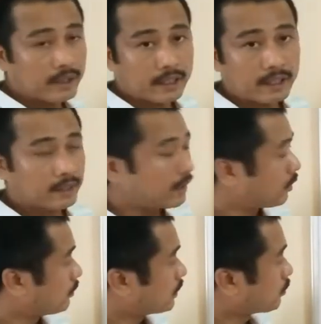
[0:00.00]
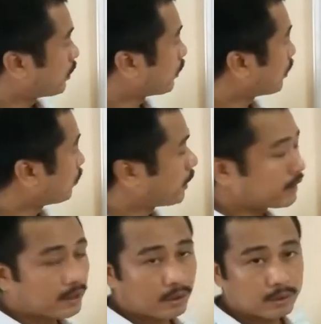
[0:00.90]
character of this molecular
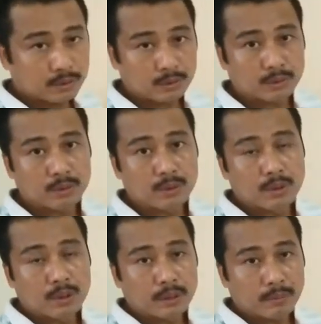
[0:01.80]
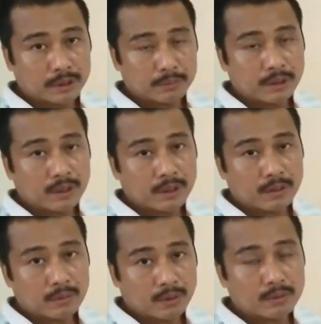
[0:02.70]
orbital also must be
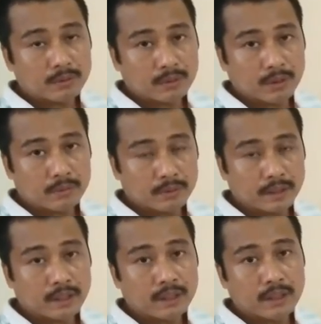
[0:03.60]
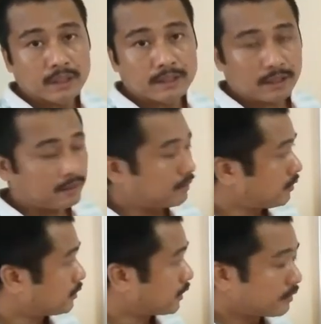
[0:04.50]
not very
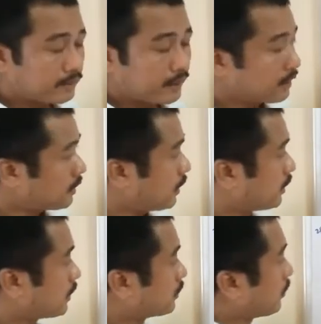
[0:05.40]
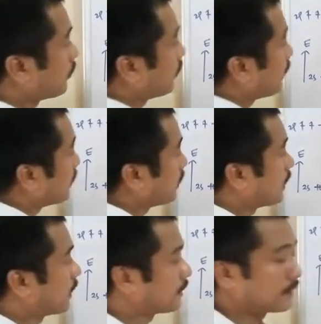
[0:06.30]
significant, and that is why we write it
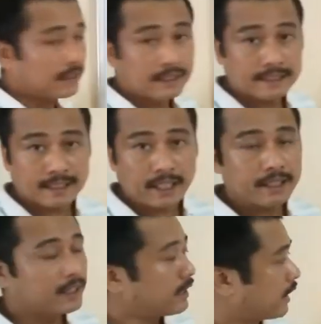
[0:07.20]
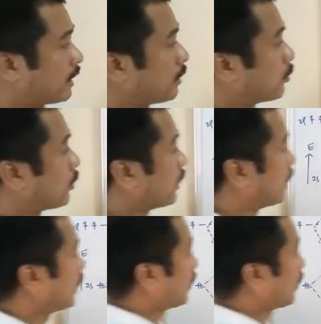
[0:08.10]
as slightly anti-bonding